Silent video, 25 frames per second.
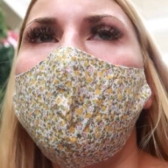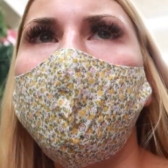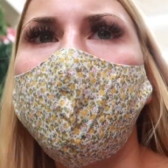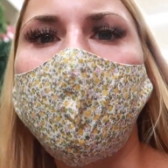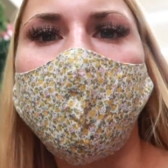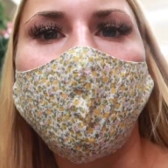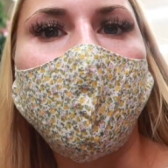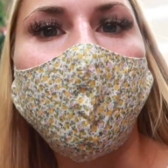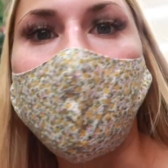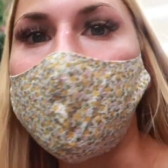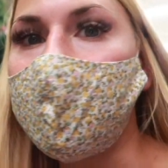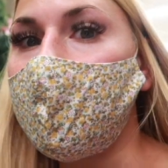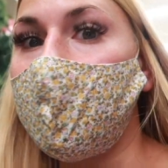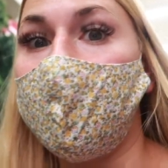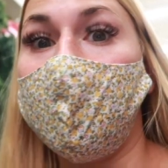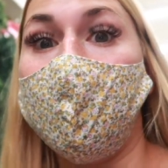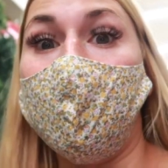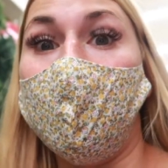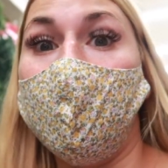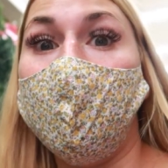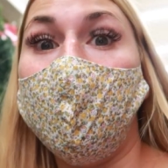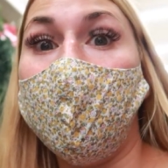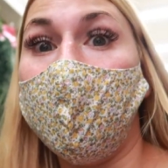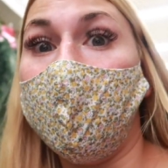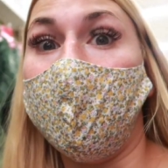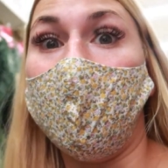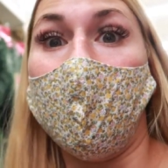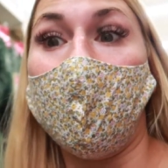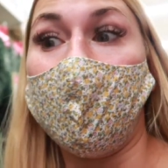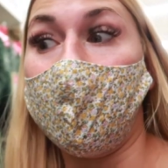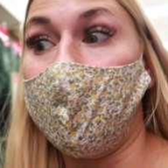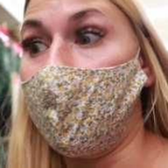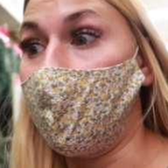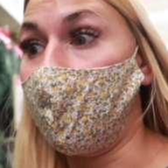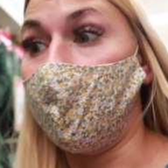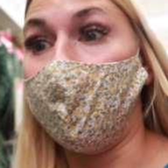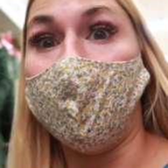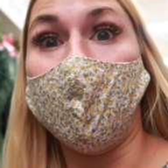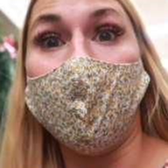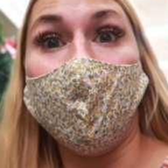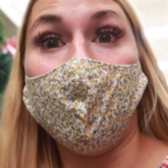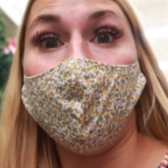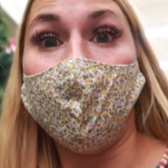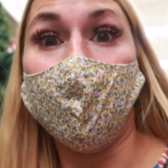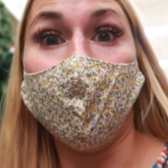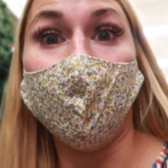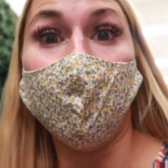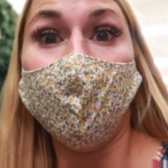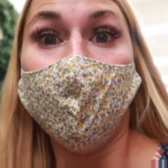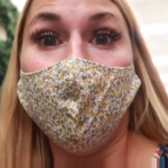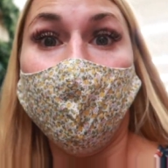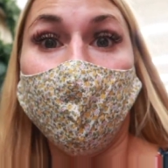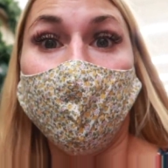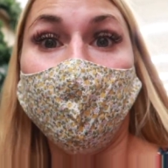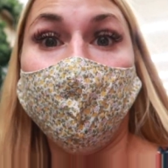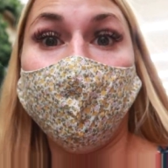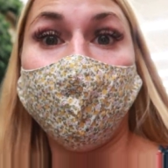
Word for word: Oh, the things I do and put it on the internet for YouTube.